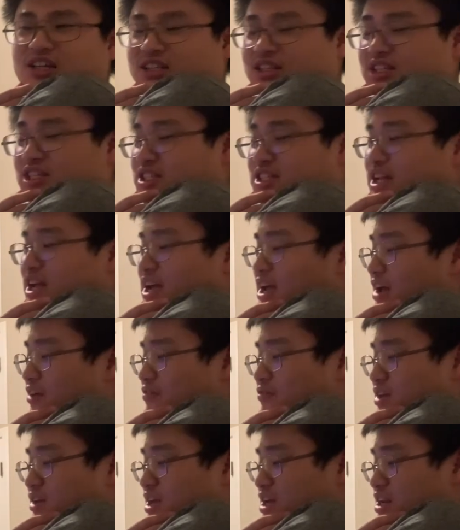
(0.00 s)
Does that have
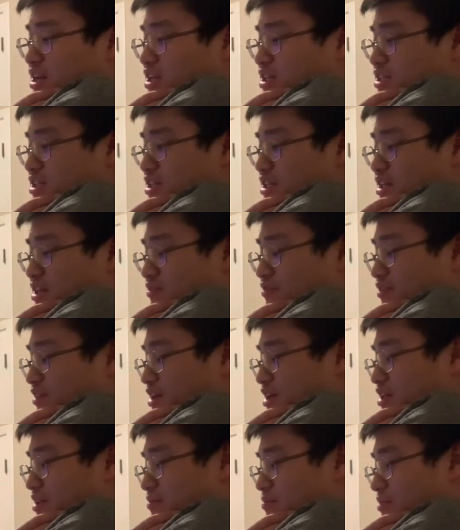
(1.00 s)
any
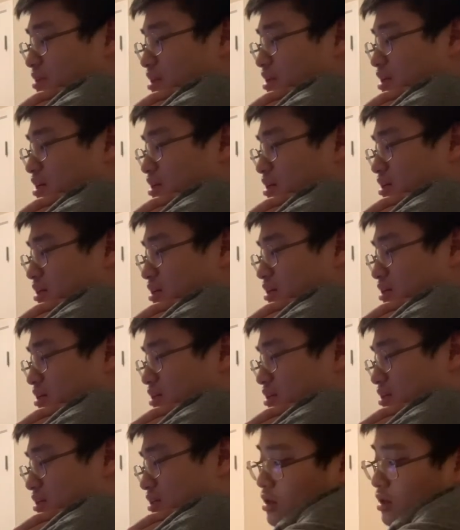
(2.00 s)
significant meaning?
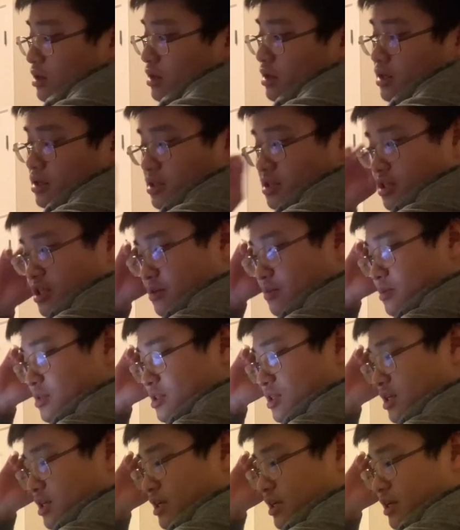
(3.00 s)
It seems
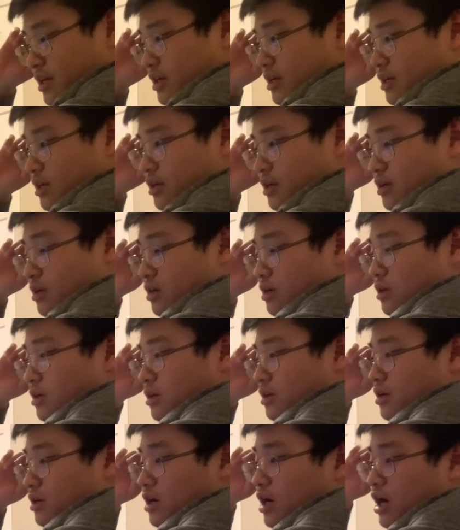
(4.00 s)
like
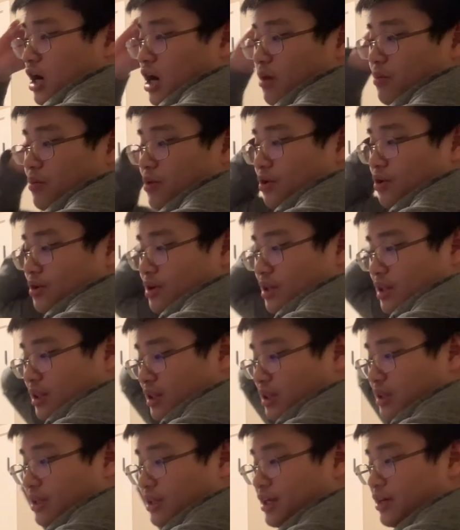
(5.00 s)
Hamo
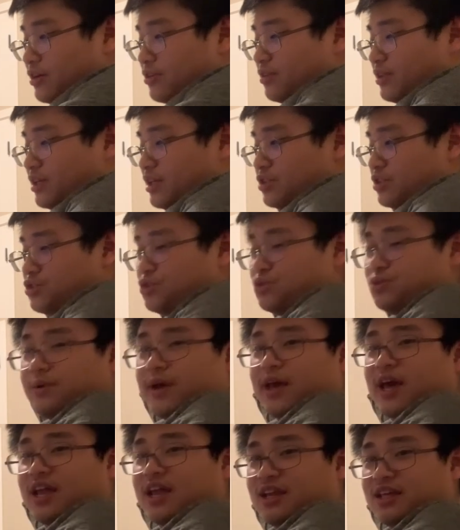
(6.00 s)
can literally do
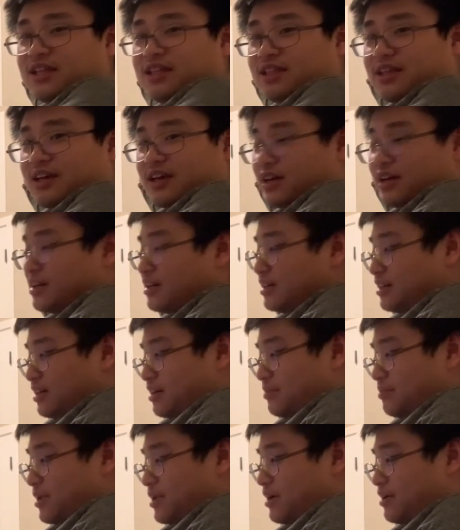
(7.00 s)
anything,
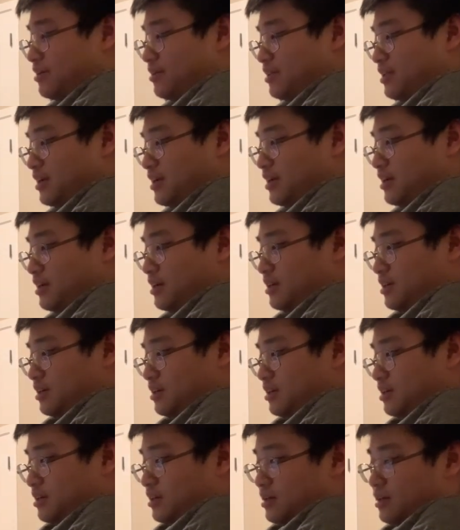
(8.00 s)
apparently.
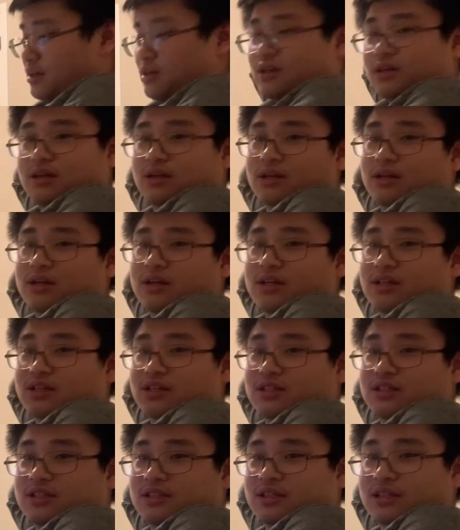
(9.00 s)

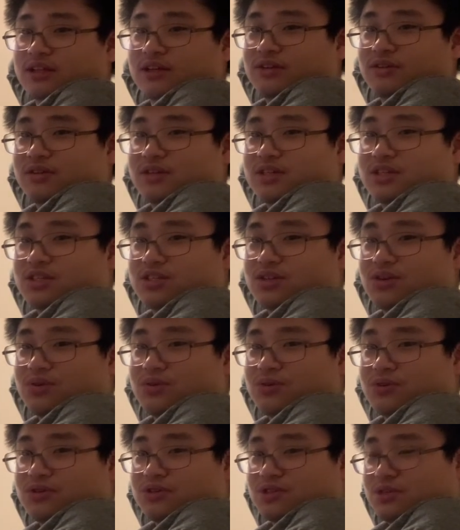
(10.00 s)
It's literally so
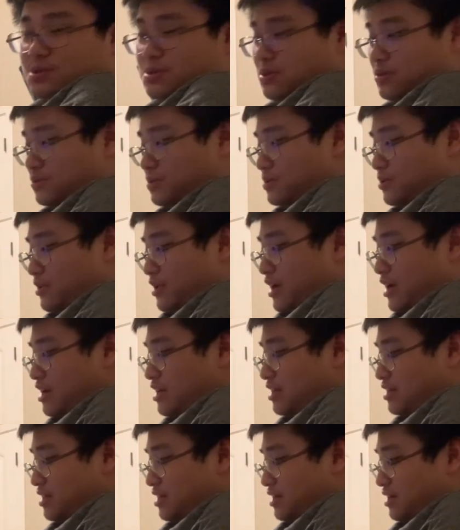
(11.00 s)
useful for
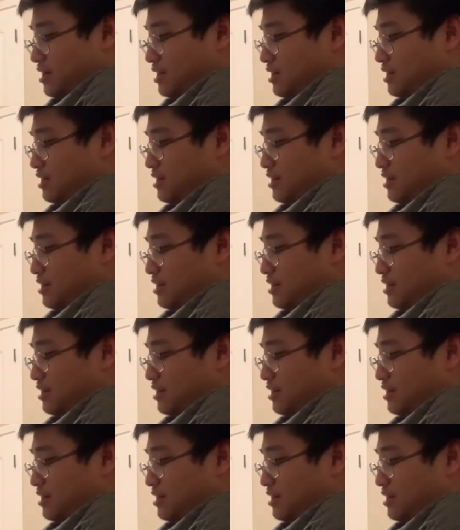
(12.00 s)
anything.